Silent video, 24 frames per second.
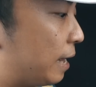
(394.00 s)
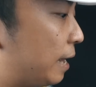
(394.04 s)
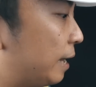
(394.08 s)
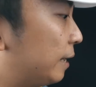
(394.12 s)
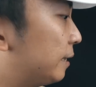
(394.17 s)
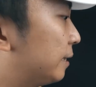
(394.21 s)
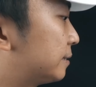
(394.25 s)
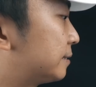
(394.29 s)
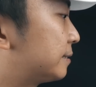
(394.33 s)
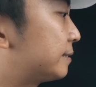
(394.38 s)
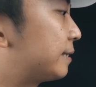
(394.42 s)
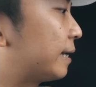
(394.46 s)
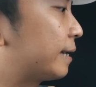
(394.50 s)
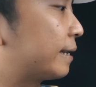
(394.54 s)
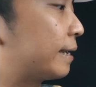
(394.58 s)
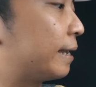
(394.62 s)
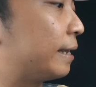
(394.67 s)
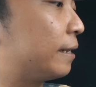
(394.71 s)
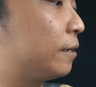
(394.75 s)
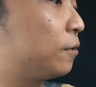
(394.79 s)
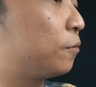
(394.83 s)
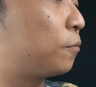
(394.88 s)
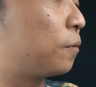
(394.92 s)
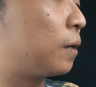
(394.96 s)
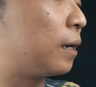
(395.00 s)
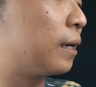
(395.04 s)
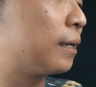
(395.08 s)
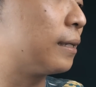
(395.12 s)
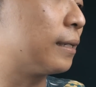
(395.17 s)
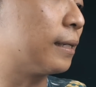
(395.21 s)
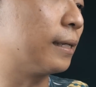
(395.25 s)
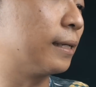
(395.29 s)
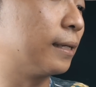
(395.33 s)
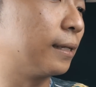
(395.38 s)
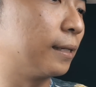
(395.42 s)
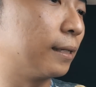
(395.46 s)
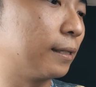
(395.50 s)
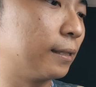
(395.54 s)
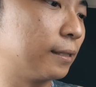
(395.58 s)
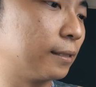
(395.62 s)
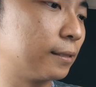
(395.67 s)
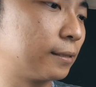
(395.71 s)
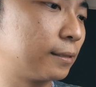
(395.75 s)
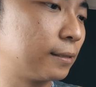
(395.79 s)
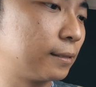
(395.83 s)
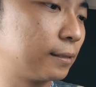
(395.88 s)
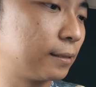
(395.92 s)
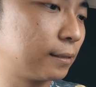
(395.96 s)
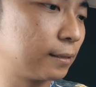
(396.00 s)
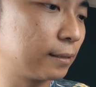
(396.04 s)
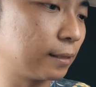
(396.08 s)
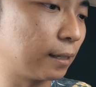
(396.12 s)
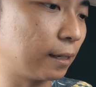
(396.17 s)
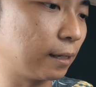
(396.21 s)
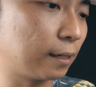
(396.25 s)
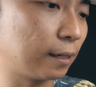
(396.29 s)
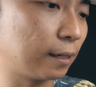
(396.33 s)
And the second one is